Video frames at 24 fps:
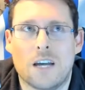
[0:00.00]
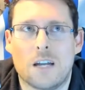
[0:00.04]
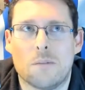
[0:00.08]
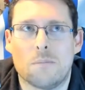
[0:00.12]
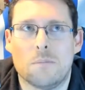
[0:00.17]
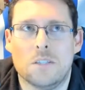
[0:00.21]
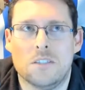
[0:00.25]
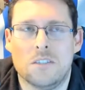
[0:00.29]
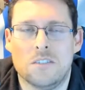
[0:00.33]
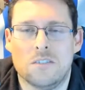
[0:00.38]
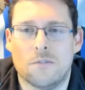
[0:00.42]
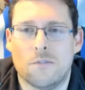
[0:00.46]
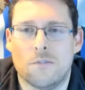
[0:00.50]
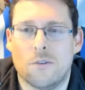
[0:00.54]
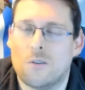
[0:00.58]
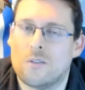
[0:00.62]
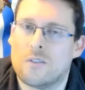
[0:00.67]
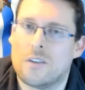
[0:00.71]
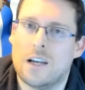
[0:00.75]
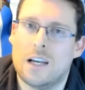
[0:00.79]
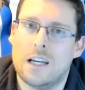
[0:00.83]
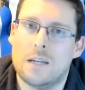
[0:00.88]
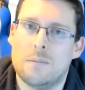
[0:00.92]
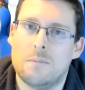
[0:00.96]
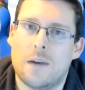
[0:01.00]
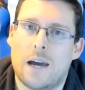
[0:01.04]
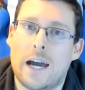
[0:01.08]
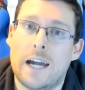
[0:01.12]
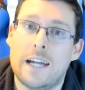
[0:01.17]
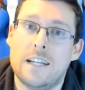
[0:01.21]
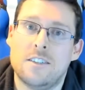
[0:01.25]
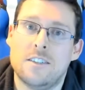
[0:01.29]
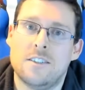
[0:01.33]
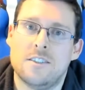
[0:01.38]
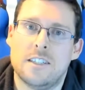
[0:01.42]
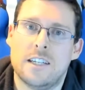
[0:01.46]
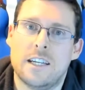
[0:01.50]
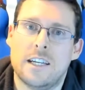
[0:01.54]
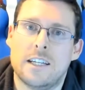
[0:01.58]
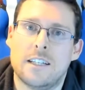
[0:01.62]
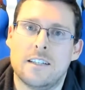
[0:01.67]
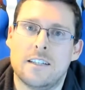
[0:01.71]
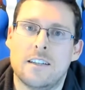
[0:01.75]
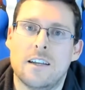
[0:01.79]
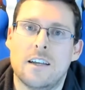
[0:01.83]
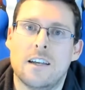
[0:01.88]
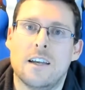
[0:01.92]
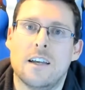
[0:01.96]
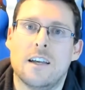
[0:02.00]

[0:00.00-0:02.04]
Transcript: RPGs of all time. IGN